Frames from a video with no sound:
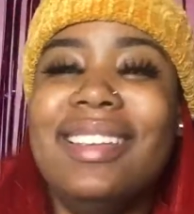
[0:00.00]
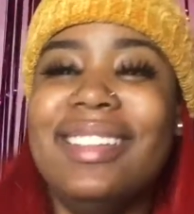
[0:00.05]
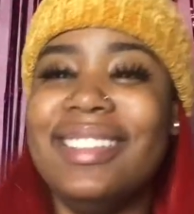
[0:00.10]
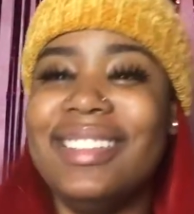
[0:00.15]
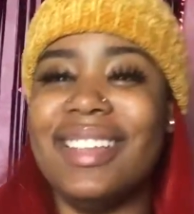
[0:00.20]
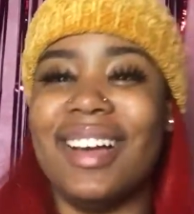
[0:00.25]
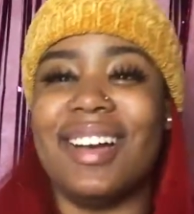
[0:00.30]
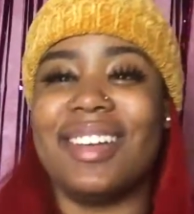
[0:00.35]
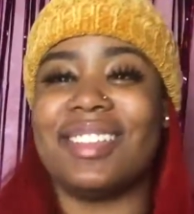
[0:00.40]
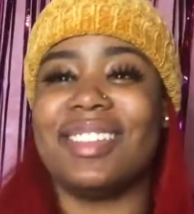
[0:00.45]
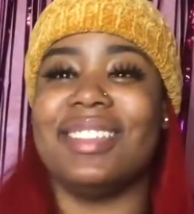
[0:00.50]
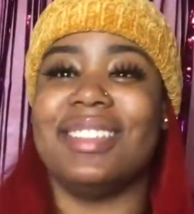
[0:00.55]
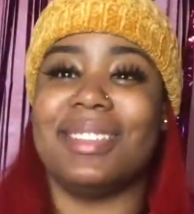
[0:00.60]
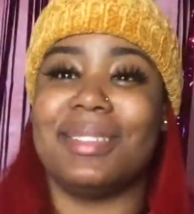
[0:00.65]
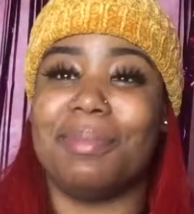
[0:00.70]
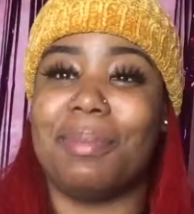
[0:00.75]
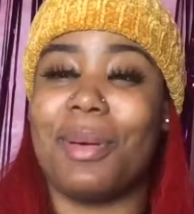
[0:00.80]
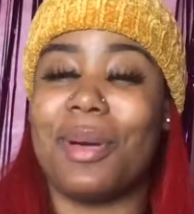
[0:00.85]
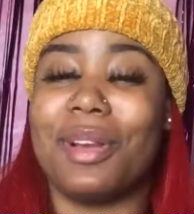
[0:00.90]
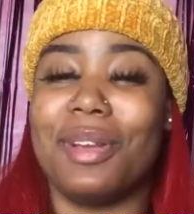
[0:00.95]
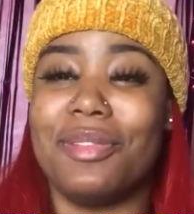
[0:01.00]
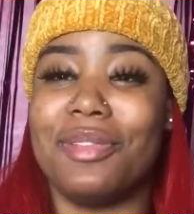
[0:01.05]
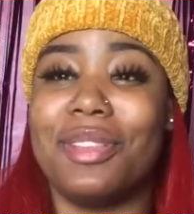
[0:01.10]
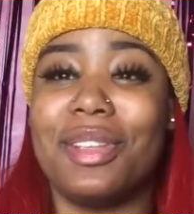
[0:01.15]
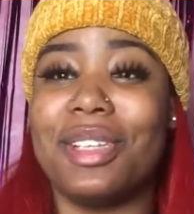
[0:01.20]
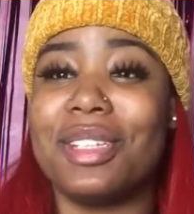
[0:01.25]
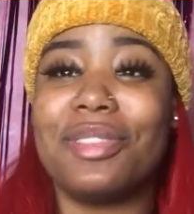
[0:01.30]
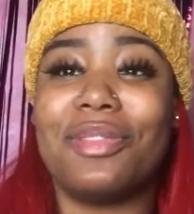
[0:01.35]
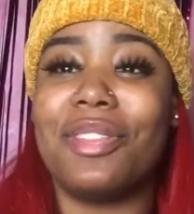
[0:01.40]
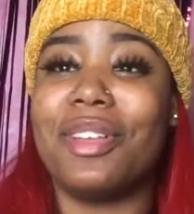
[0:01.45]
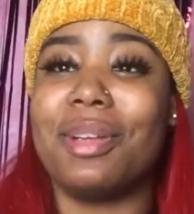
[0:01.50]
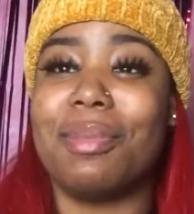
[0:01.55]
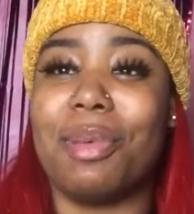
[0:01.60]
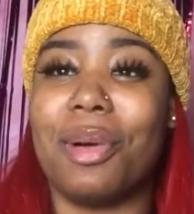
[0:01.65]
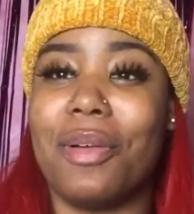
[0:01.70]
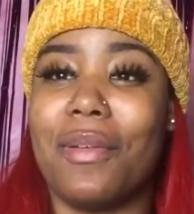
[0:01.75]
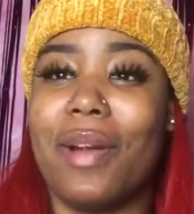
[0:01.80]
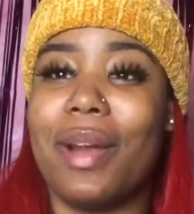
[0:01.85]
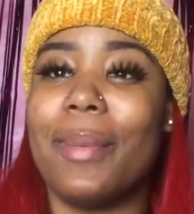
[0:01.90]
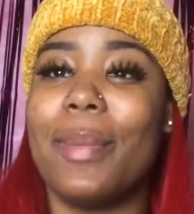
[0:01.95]
Y'all, so this funny
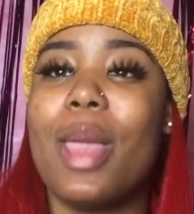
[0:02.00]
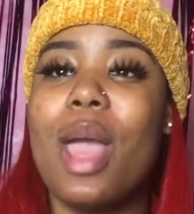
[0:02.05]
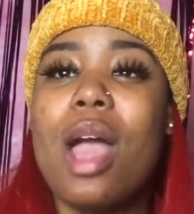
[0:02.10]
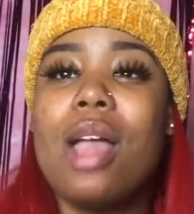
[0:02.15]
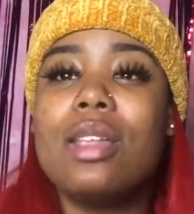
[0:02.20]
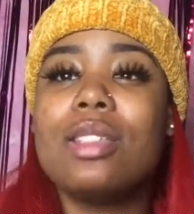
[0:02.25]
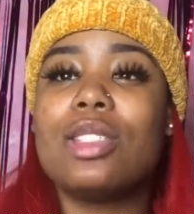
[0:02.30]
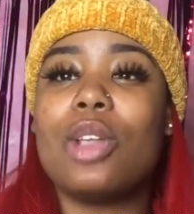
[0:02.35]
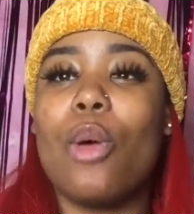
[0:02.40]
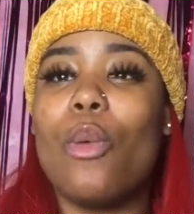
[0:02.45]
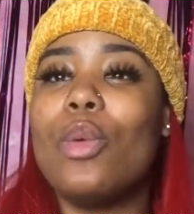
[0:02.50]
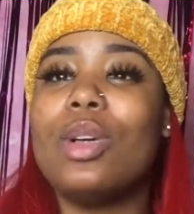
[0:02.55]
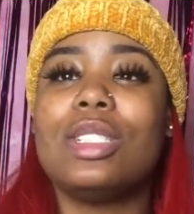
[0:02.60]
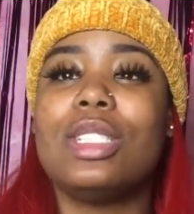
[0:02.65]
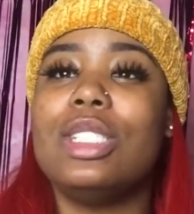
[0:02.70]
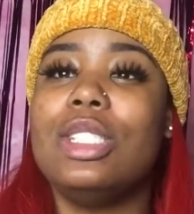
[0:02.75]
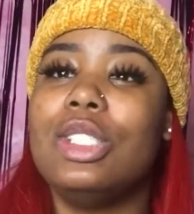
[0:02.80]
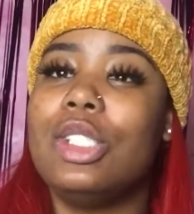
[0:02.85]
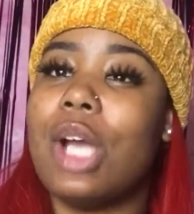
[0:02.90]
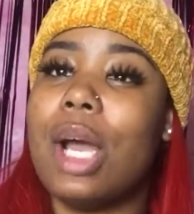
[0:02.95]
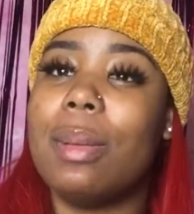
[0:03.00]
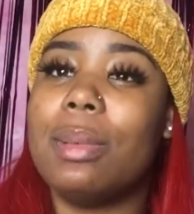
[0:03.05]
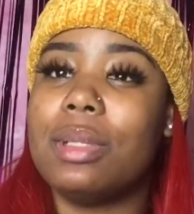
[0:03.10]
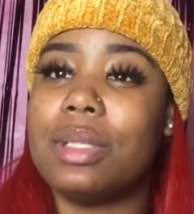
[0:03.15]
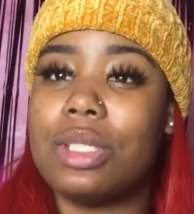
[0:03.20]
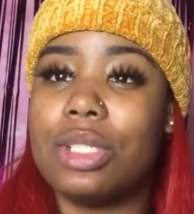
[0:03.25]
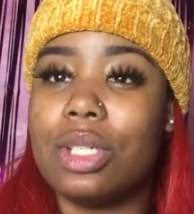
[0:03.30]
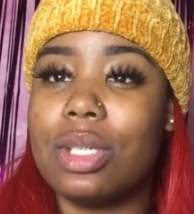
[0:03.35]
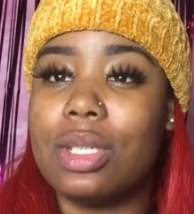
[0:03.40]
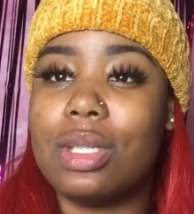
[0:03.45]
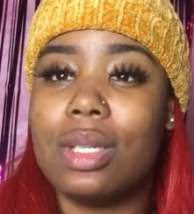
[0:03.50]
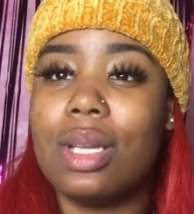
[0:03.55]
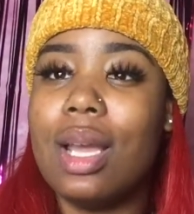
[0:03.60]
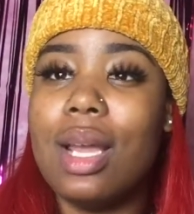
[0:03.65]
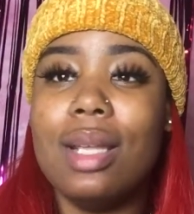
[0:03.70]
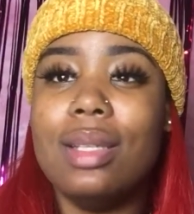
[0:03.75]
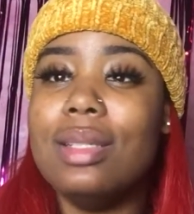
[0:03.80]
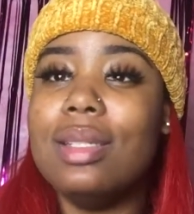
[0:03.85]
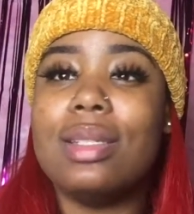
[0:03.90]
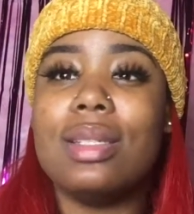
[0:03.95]
part, right? So once she dropped the junk,
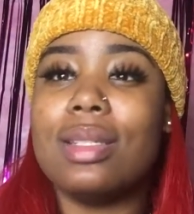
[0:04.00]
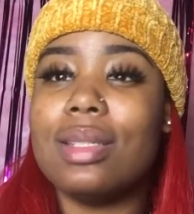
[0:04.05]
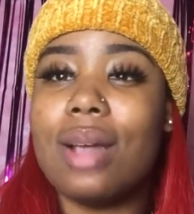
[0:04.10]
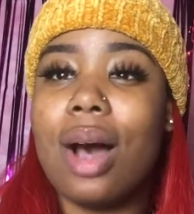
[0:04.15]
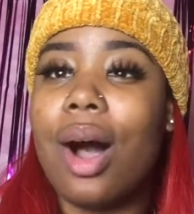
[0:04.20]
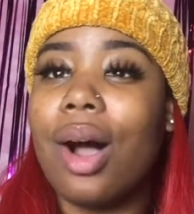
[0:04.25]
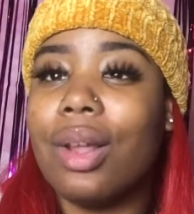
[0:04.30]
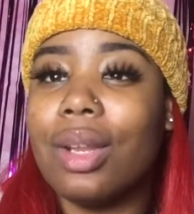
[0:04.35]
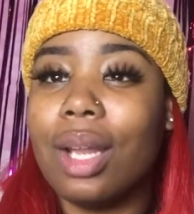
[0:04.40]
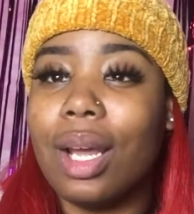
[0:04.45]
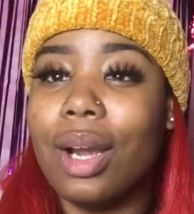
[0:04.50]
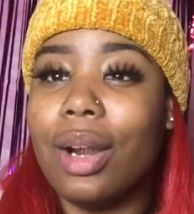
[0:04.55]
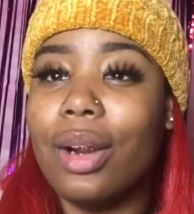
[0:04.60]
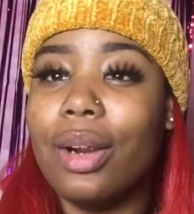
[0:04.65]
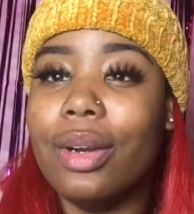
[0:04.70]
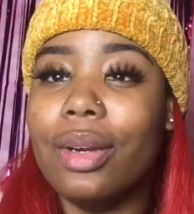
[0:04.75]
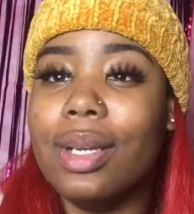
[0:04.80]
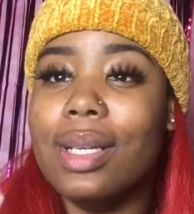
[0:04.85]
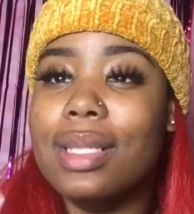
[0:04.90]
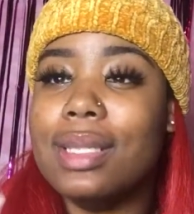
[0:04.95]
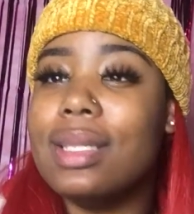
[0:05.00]
this is all I heard and